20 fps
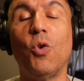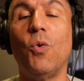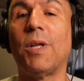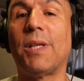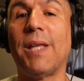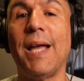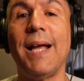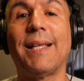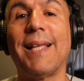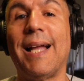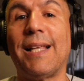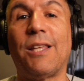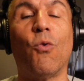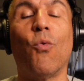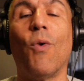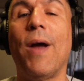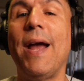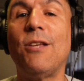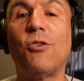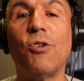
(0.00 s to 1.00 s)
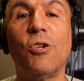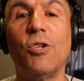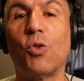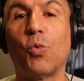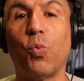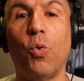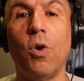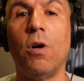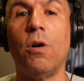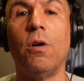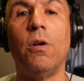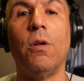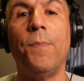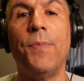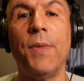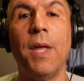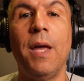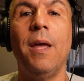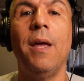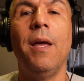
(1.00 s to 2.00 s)
You would think that the Rangers
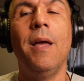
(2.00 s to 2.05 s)
will...